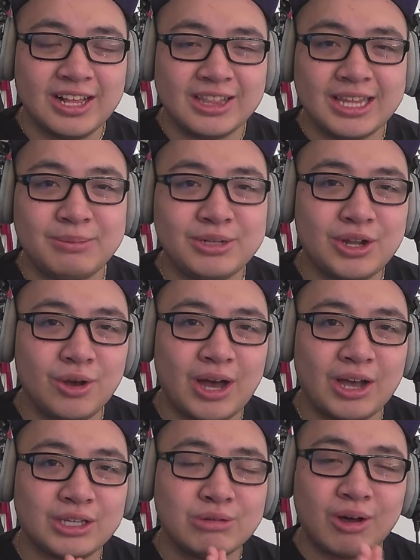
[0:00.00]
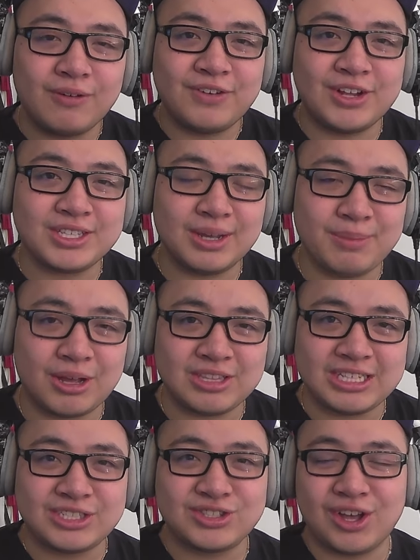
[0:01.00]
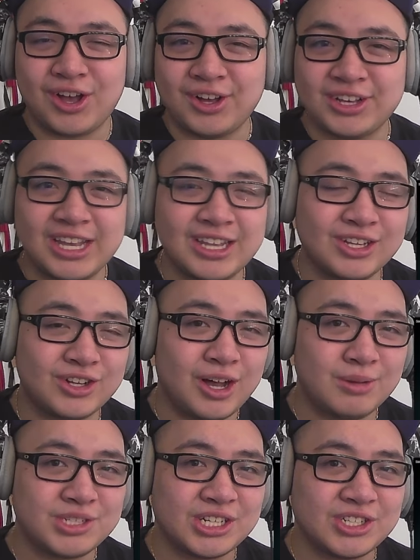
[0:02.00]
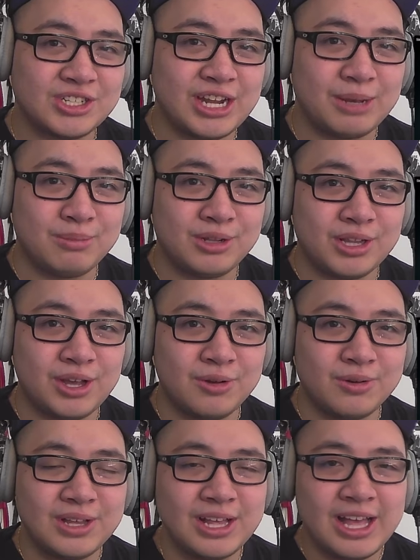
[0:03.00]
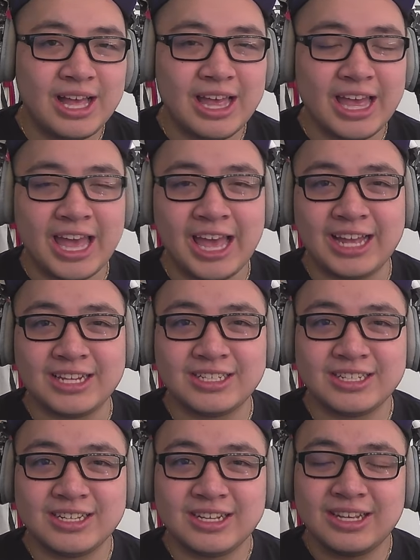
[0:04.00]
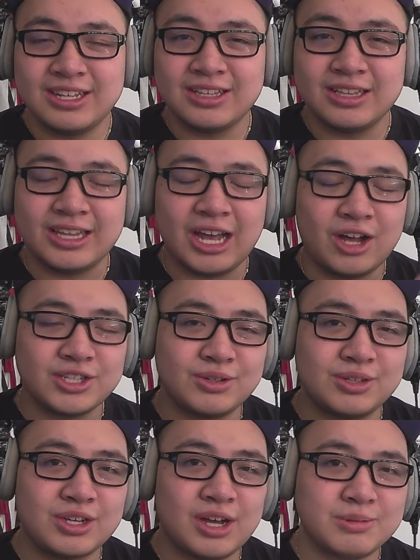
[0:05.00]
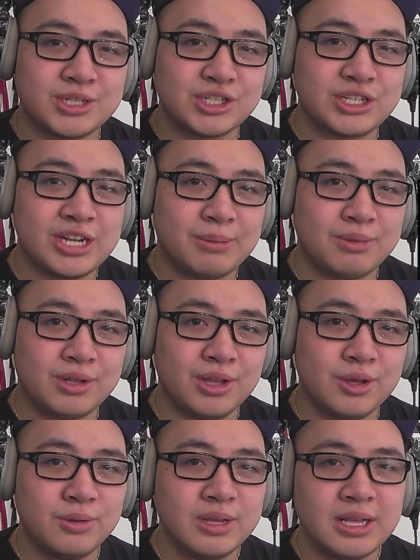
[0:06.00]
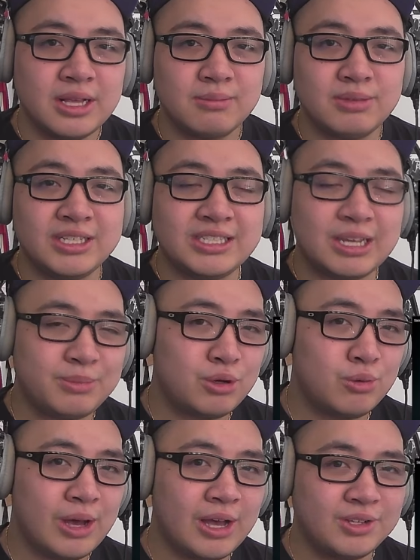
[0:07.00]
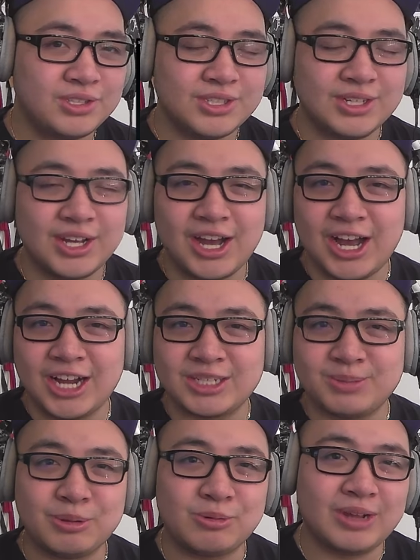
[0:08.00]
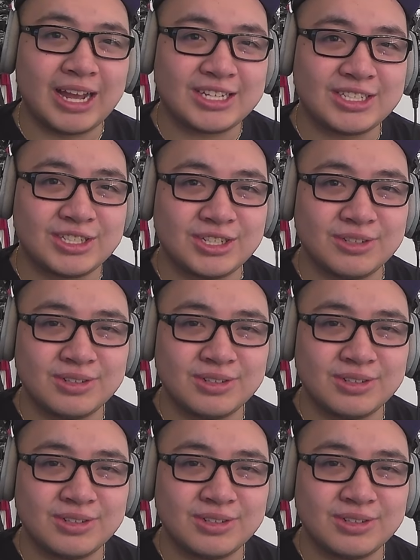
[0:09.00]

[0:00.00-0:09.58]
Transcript: Let me know how you all felt about this song in the comment section down below. And also in the comment section down below, please tell me who else I should be reacting to.